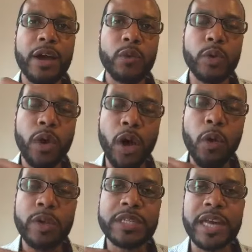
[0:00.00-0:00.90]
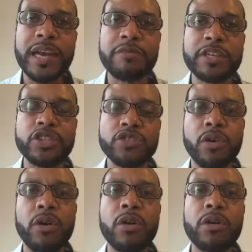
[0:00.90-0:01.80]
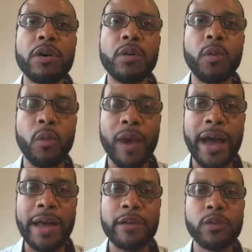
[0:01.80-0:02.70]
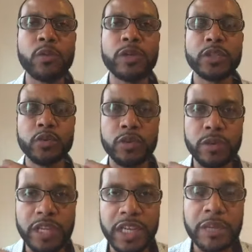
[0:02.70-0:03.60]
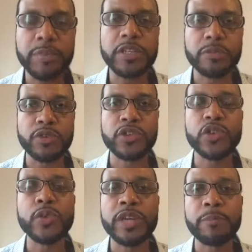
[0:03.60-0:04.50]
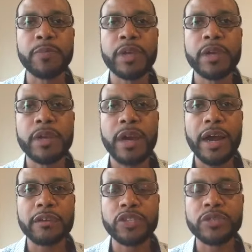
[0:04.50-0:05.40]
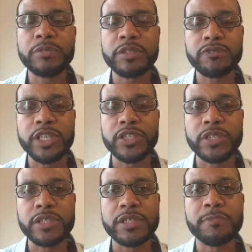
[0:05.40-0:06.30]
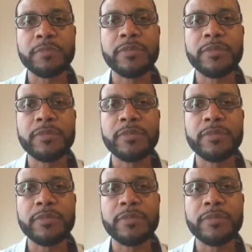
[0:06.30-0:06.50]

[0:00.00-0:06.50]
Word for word: we will always have a strong why, which will keep us pursuing our dreams and visions